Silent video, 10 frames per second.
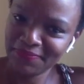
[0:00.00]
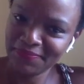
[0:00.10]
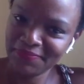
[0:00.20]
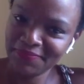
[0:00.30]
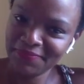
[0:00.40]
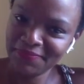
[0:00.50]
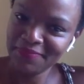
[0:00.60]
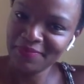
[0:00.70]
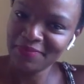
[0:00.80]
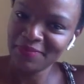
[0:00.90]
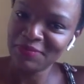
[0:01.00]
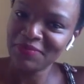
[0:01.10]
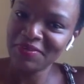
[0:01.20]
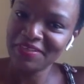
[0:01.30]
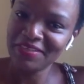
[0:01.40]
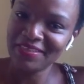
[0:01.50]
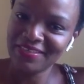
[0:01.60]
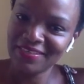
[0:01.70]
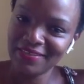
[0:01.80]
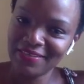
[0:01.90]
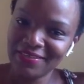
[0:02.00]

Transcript: This person isn't speaking.